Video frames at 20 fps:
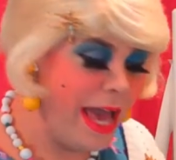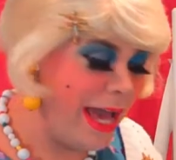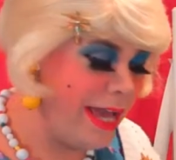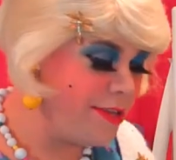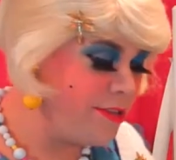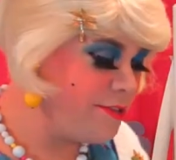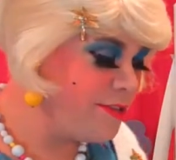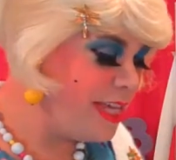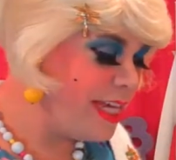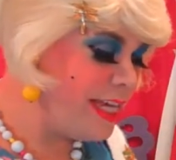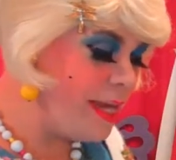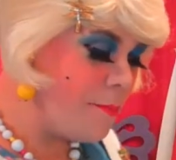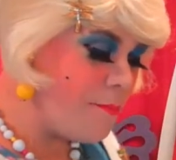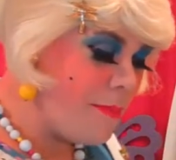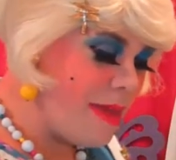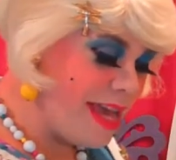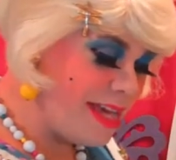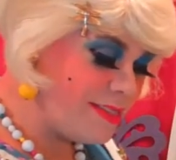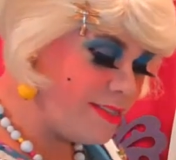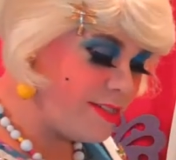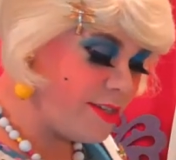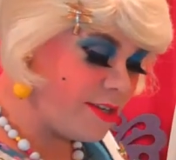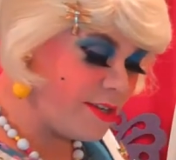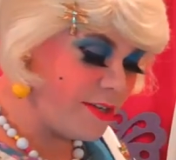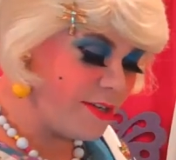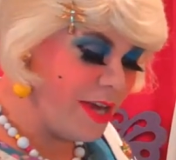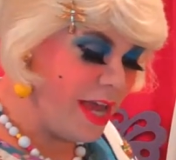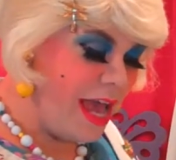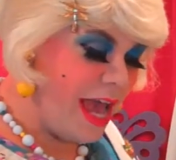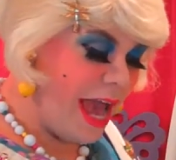and you'll need a
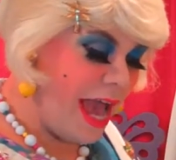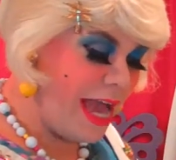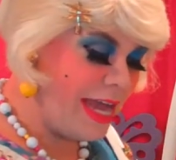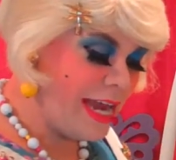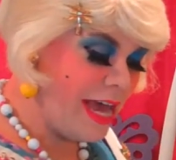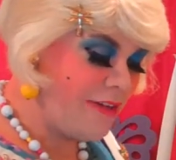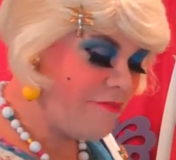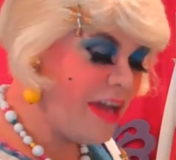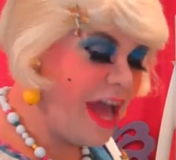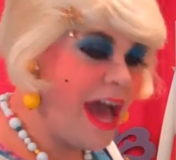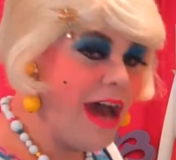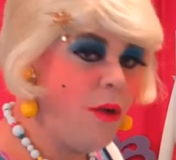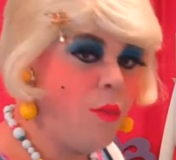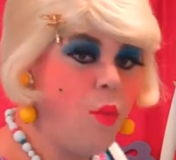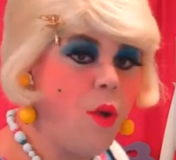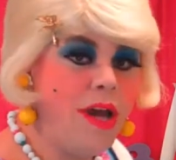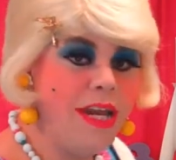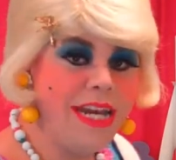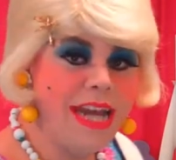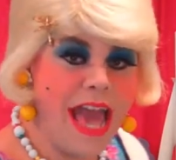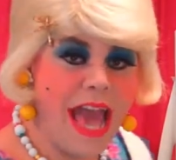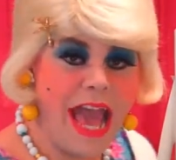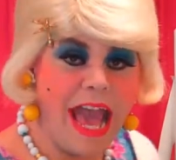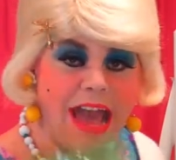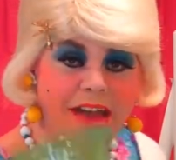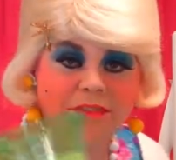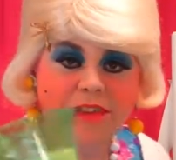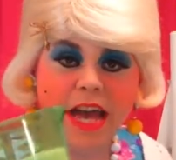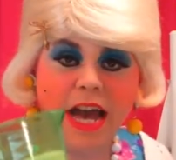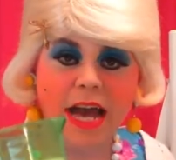mixer and I've got one and a
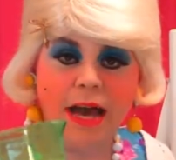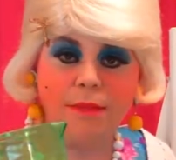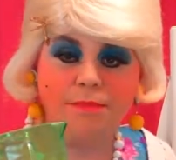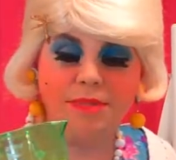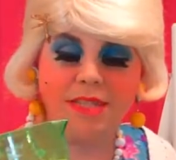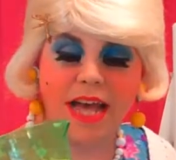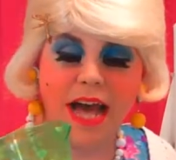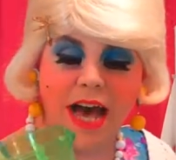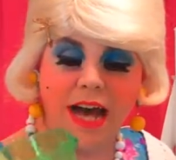half cups